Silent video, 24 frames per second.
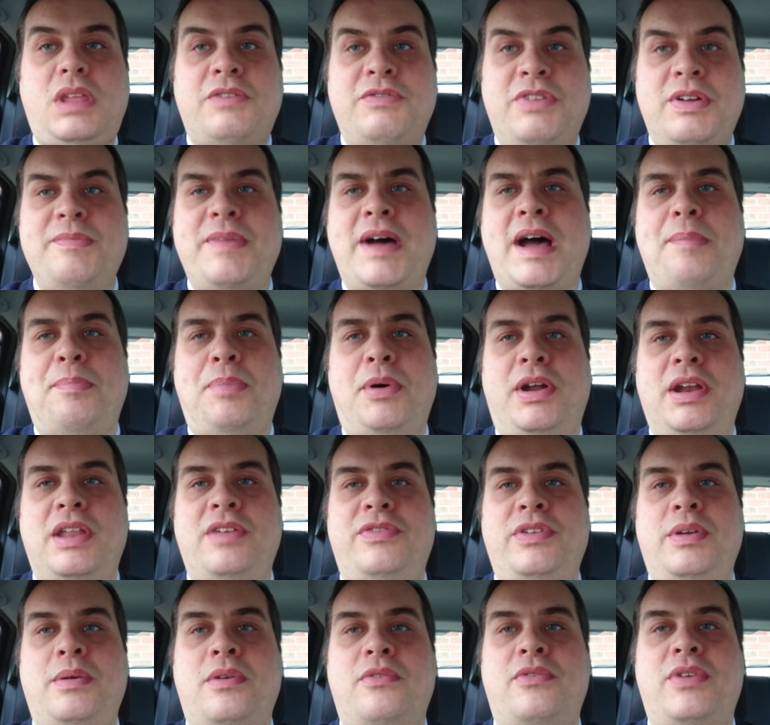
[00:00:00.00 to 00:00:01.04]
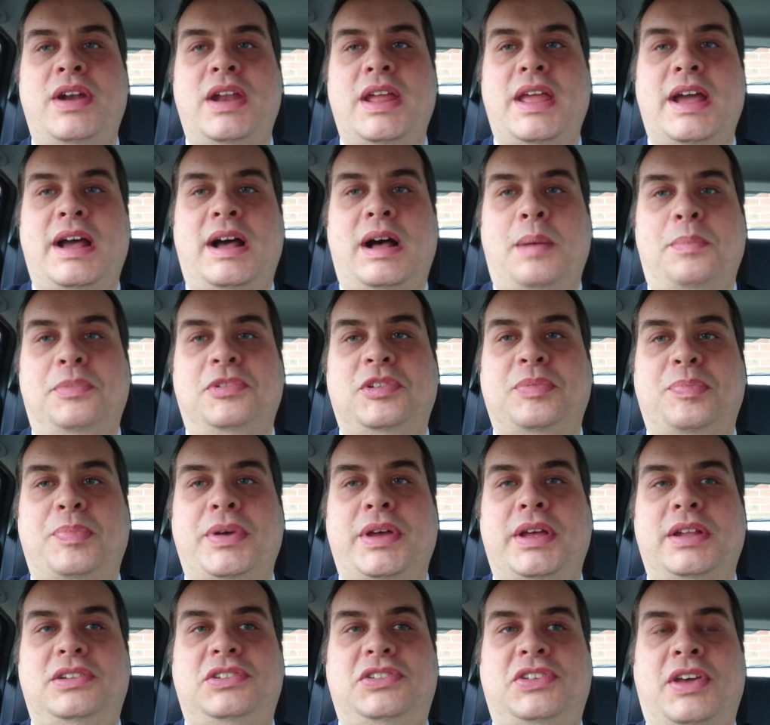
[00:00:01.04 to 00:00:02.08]
From that point of view, it really helps.
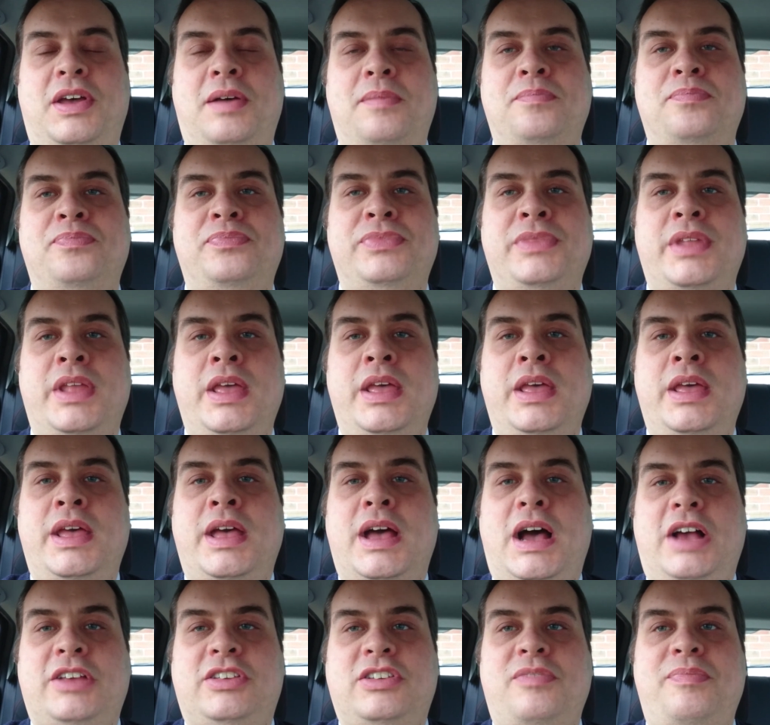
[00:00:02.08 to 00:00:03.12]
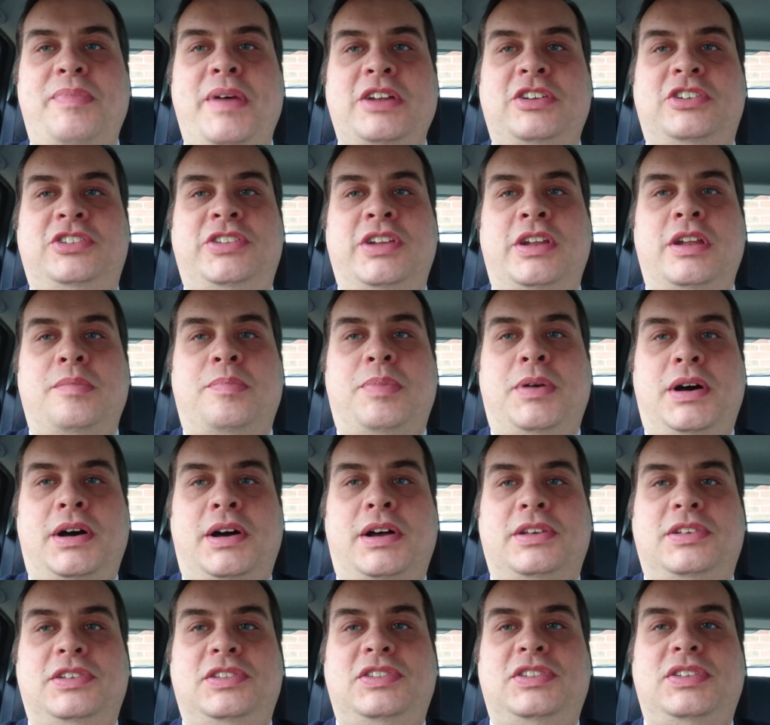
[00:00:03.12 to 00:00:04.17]
But as I've mentioned in the
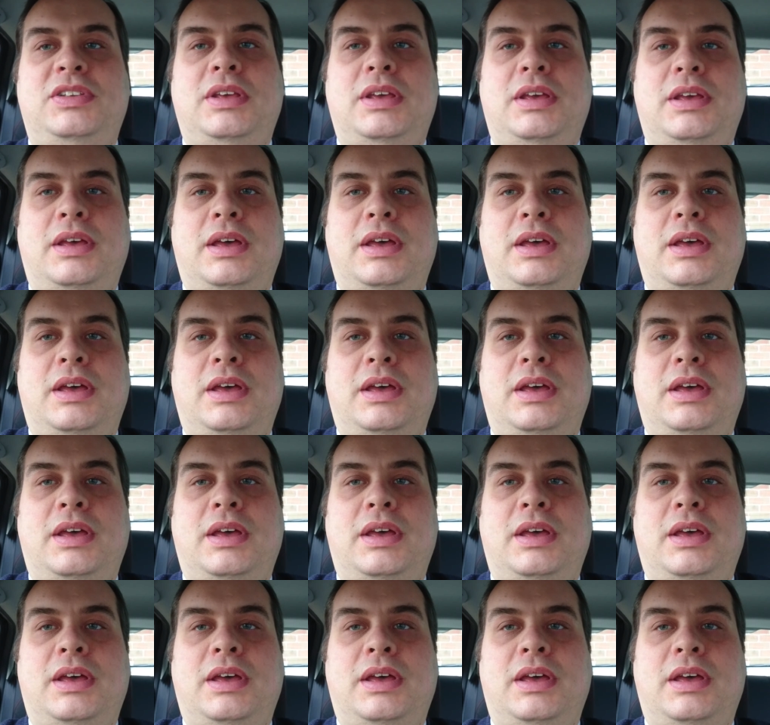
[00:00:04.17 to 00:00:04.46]
past,